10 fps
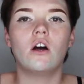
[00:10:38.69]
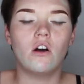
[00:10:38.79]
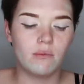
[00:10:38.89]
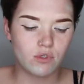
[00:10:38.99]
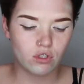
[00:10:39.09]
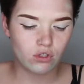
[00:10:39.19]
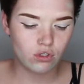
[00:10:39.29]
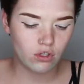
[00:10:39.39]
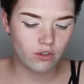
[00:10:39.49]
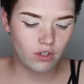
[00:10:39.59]
oh, I'm so
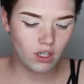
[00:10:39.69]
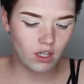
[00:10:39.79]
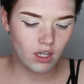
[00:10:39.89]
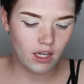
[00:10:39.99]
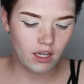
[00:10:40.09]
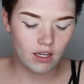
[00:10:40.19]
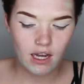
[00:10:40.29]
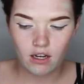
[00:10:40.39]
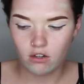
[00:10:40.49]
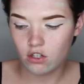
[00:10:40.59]
sorry,
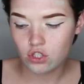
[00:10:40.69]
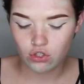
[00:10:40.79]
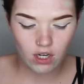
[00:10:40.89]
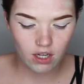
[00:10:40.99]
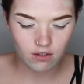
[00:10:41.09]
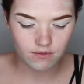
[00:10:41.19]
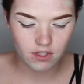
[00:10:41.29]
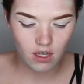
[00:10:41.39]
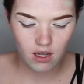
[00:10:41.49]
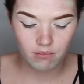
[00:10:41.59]
I lost track of
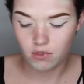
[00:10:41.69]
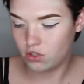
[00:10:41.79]
time,